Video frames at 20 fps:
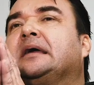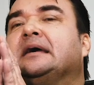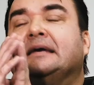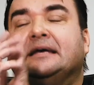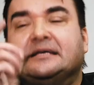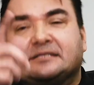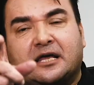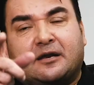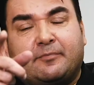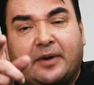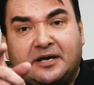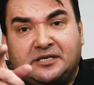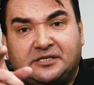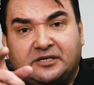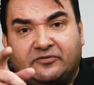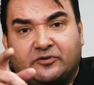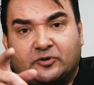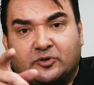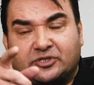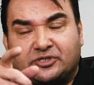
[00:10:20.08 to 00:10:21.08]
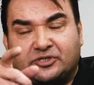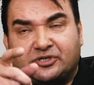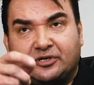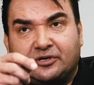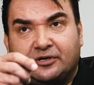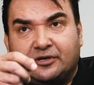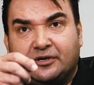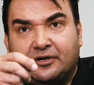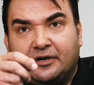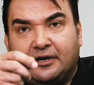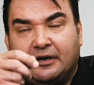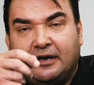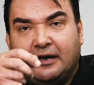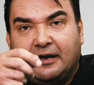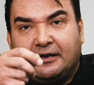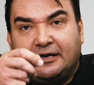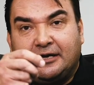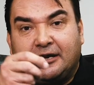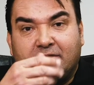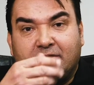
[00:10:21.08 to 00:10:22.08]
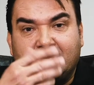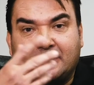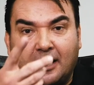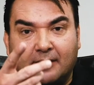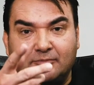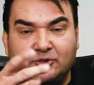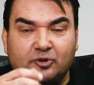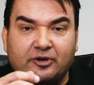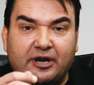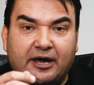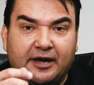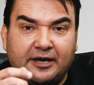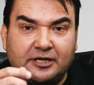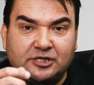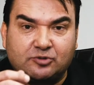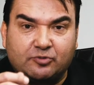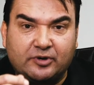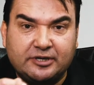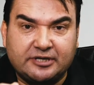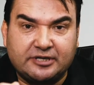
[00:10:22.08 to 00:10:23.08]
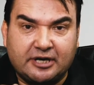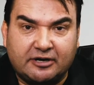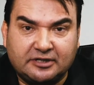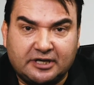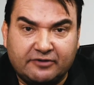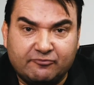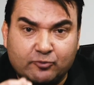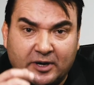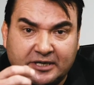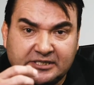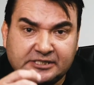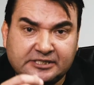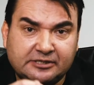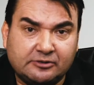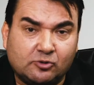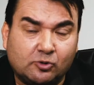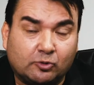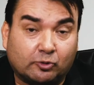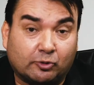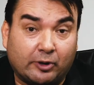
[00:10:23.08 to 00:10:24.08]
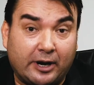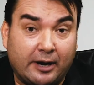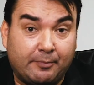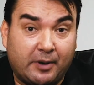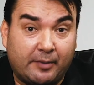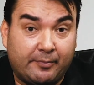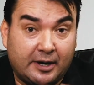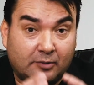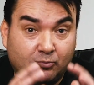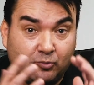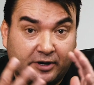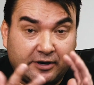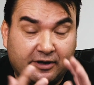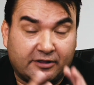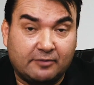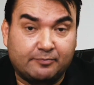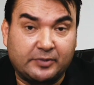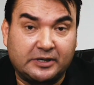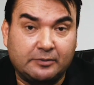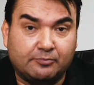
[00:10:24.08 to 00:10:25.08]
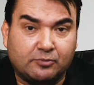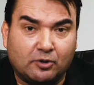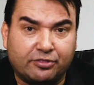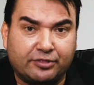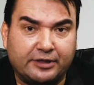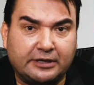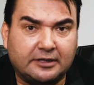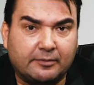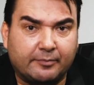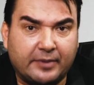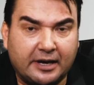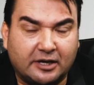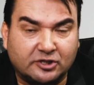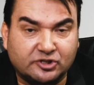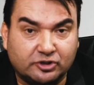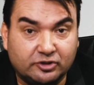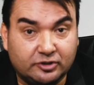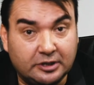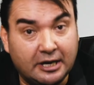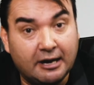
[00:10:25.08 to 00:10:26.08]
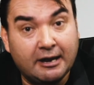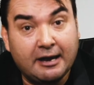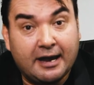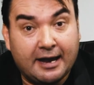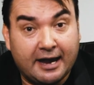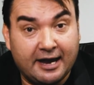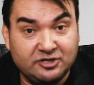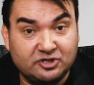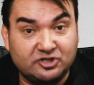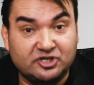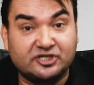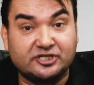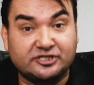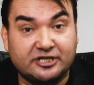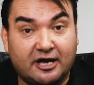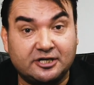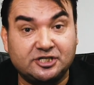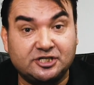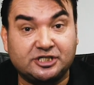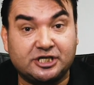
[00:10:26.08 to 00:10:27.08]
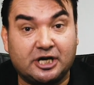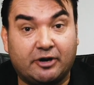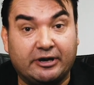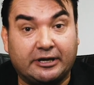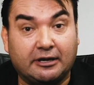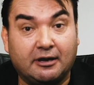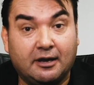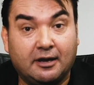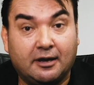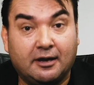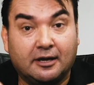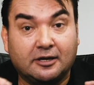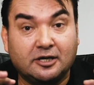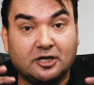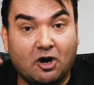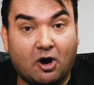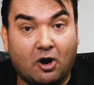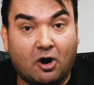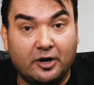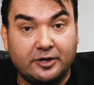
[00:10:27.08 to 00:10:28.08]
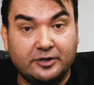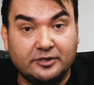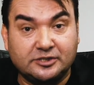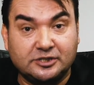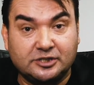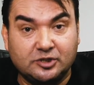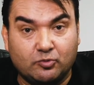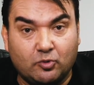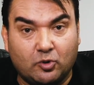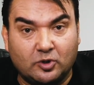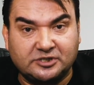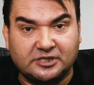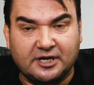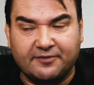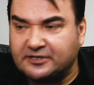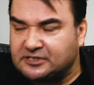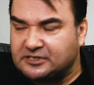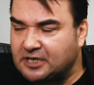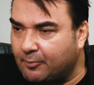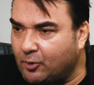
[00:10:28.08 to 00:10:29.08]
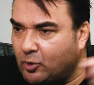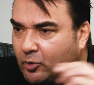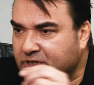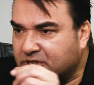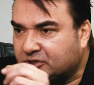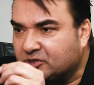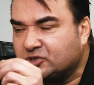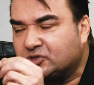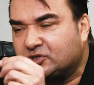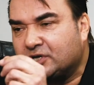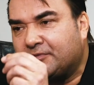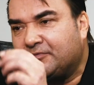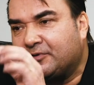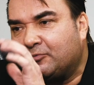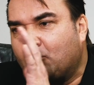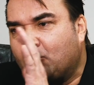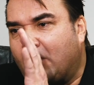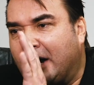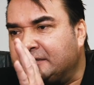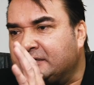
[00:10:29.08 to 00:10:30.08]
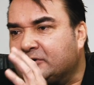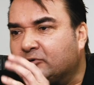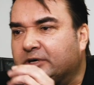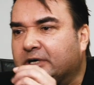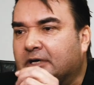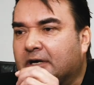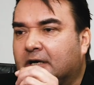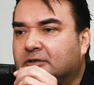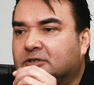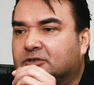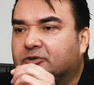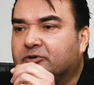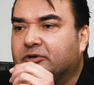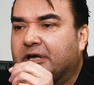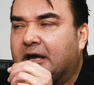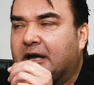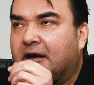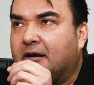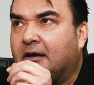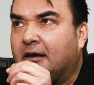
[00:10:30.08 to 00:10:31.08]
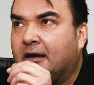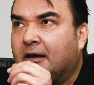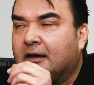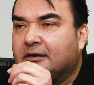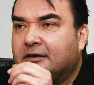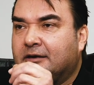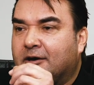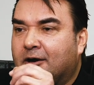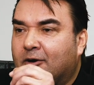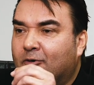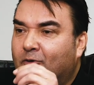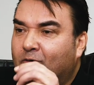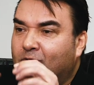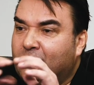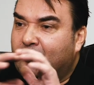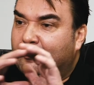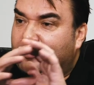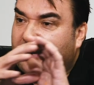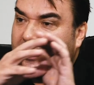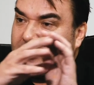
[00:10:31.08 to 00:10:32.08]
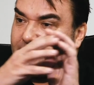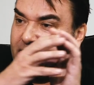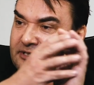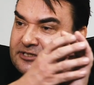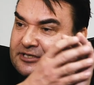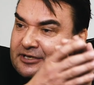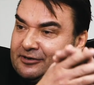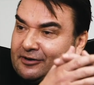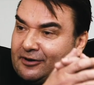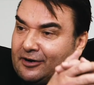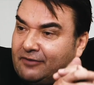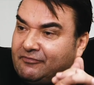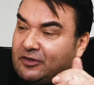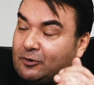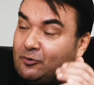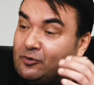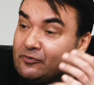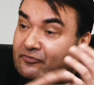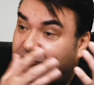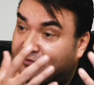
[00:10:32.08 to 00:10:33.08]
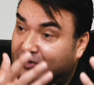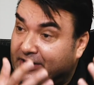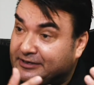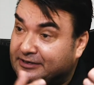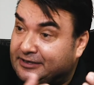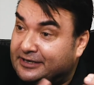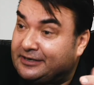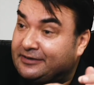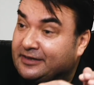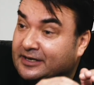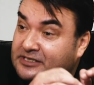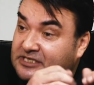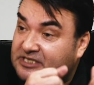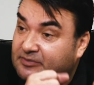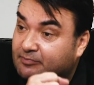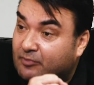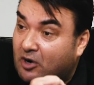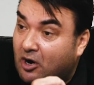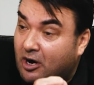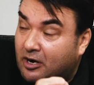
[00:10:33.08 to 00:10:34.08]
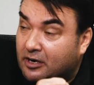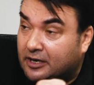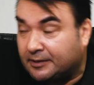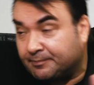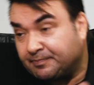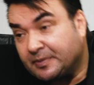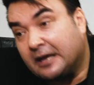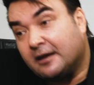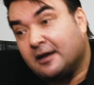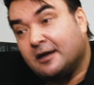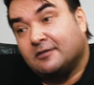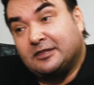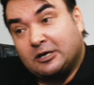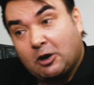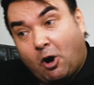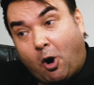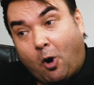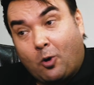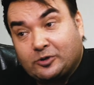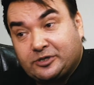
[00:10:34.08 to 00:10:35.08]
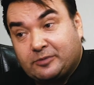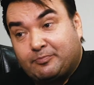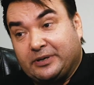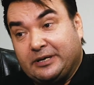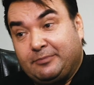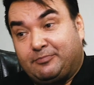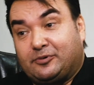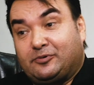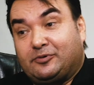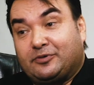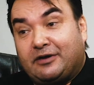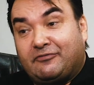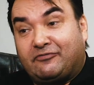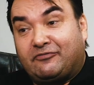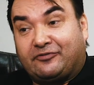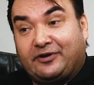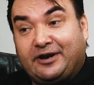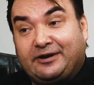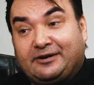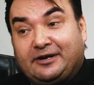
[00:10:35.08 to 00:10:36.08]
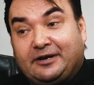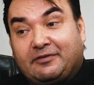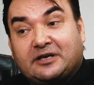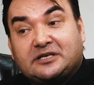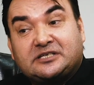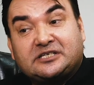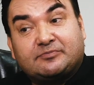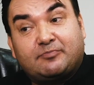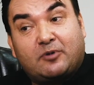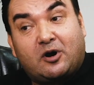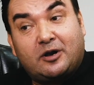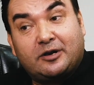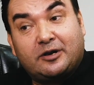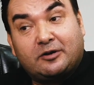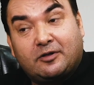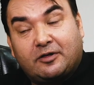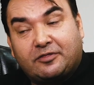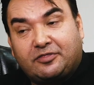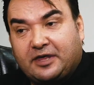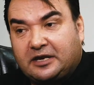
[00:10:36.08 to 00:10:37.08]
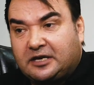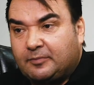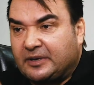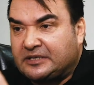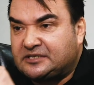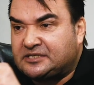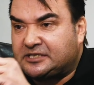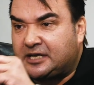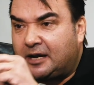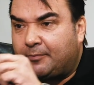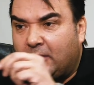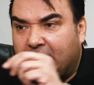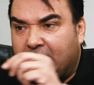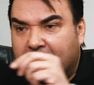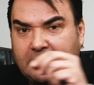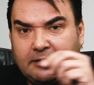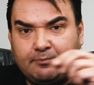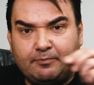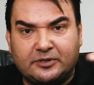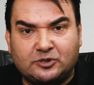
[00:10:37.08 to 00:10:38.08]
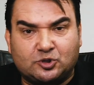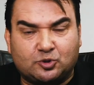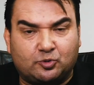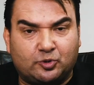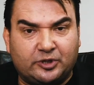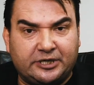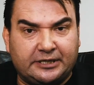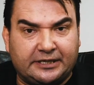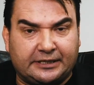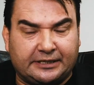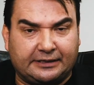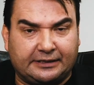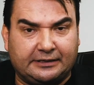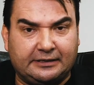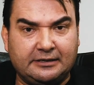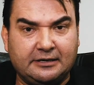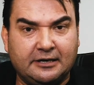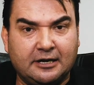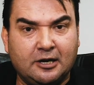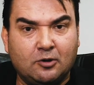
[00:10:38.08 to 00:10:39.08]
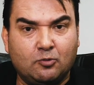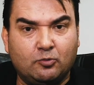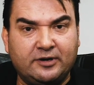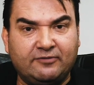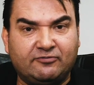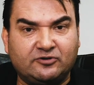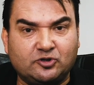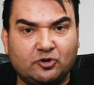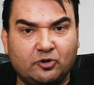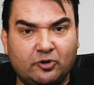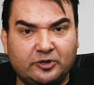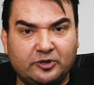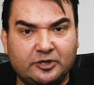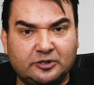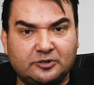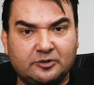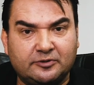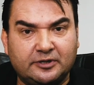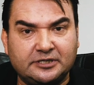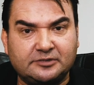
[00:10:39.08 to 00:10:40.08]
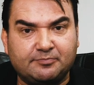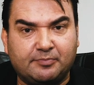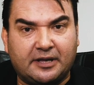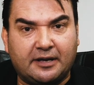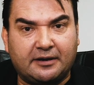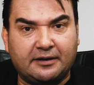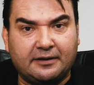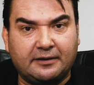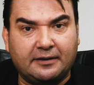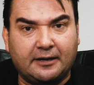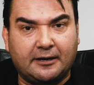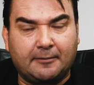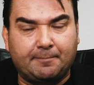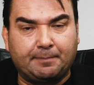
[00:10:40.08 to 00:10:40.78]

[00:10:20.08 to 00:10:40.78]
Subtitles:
Isn't that amazing, viewers? You know, you come to an age where you don't give one single crap about what other people think about you, and you just start showing kindness towards others. I'm always wondering, Trudy, how, you know, all the babies in life, they're all friendly, they're smiling. The older people, they're friendly, they're smiling, authentic, but somewhere in between, we've turned into these bloody